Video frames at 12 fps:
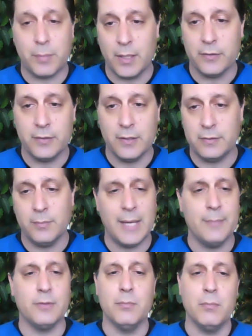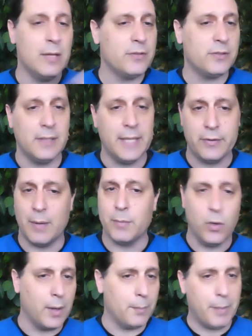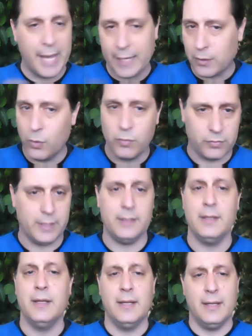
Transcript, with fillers: process, sometimes months later, I'm going back over it